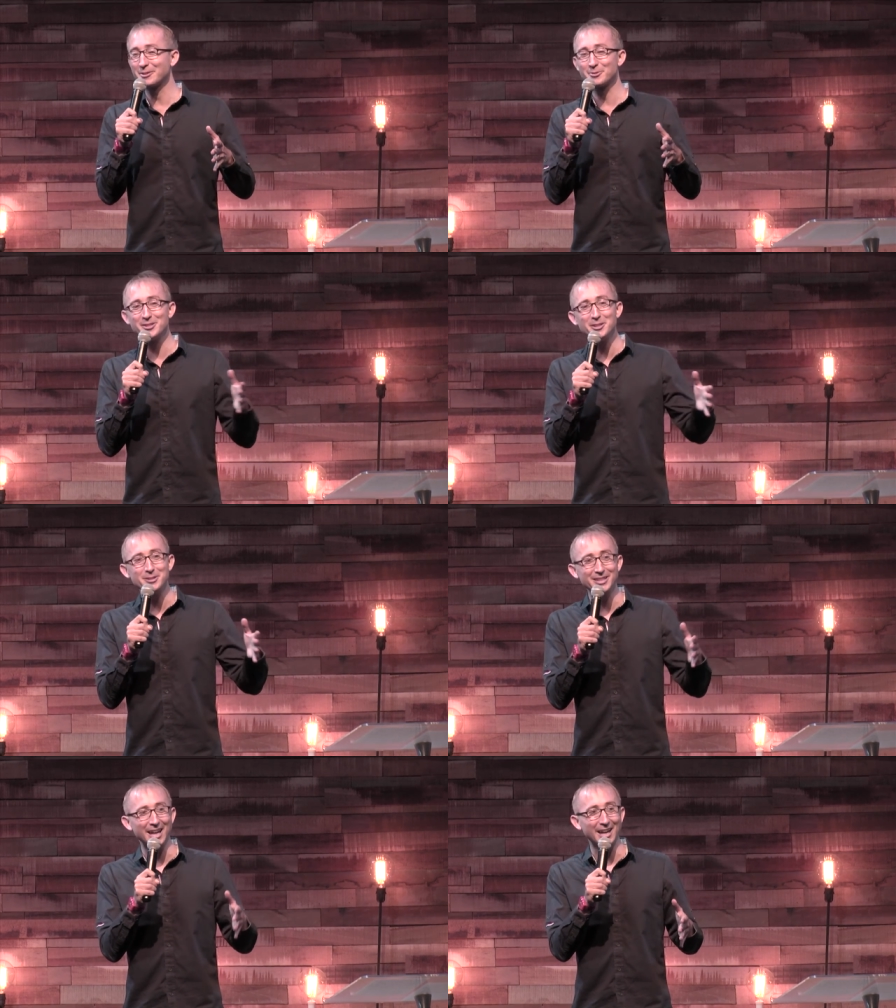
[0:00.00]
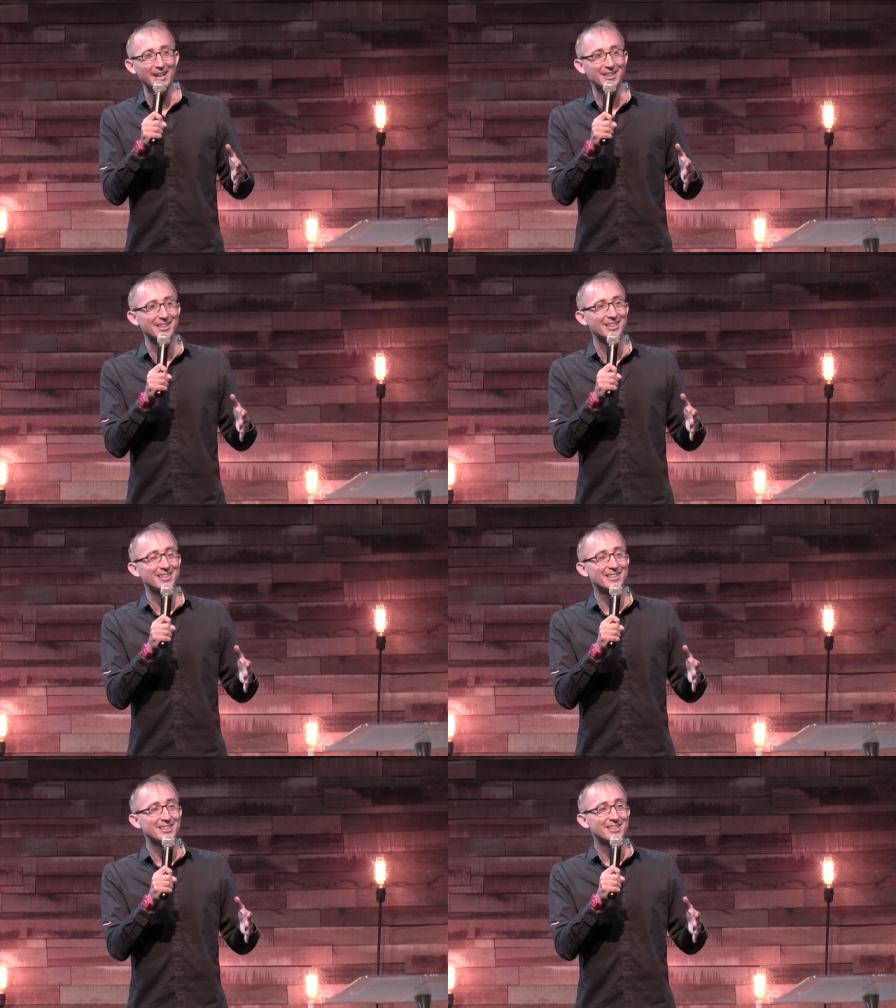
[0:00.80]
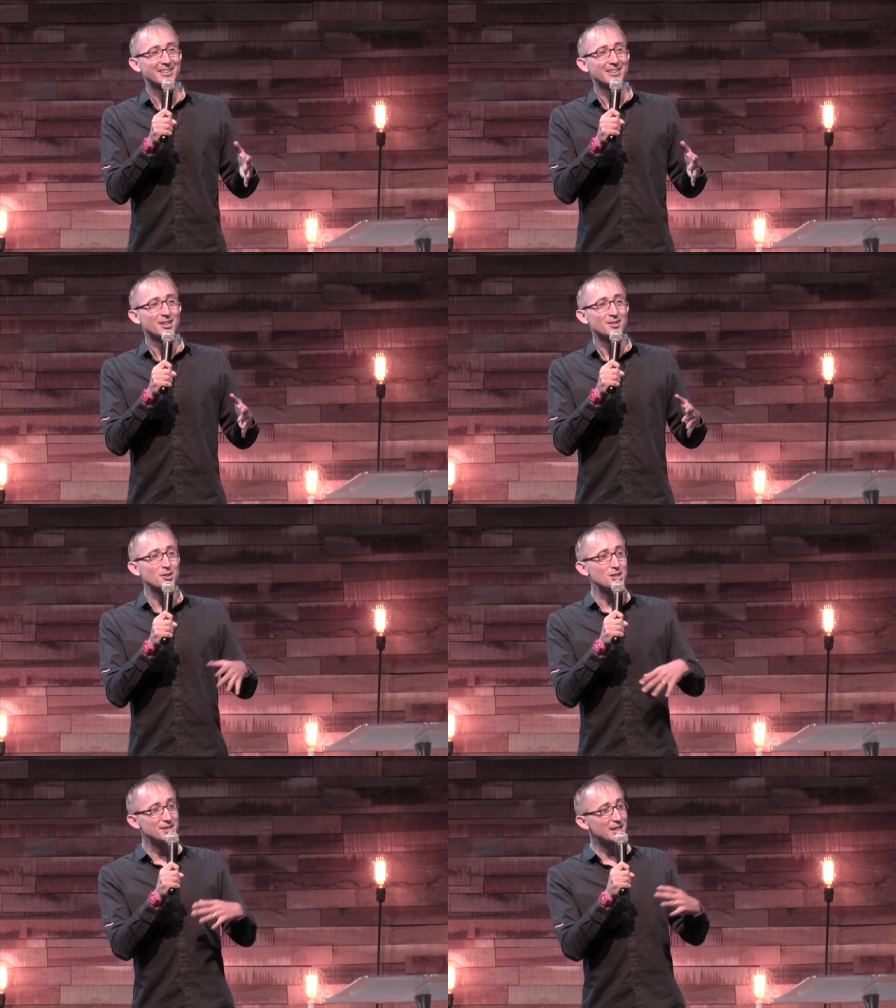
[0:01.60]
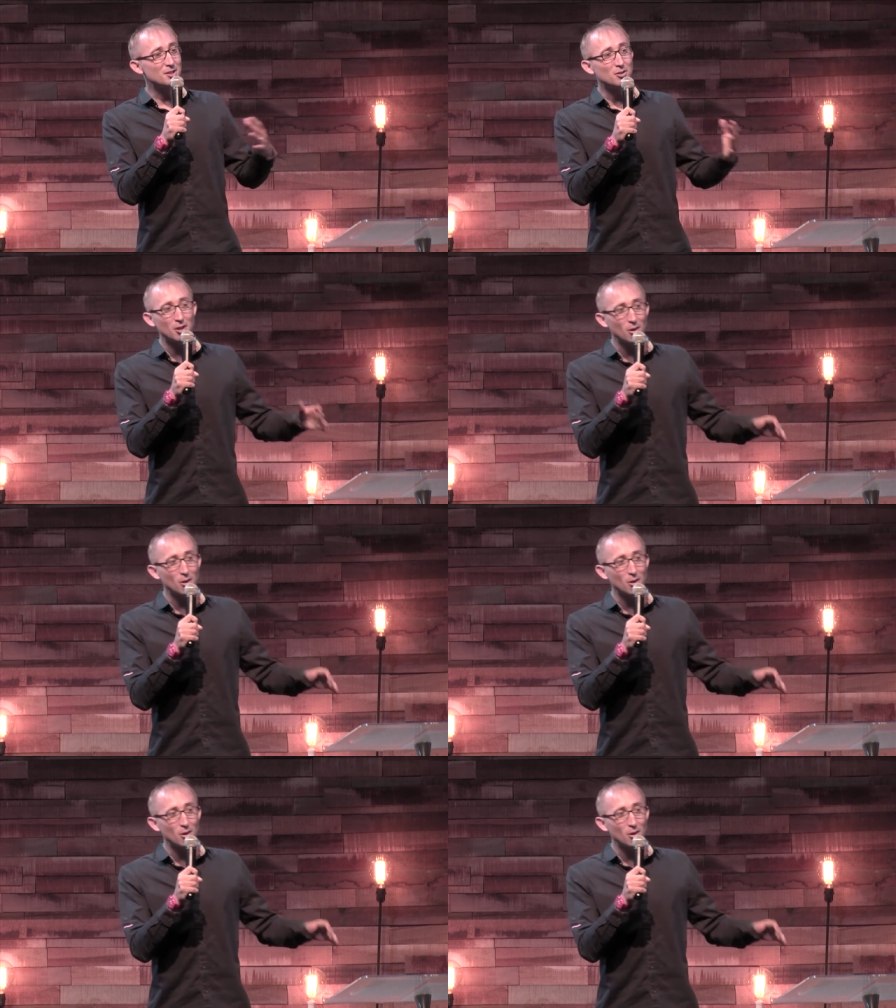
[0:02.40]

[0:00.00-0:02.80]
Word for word: was new to KL. So she said, "Do you know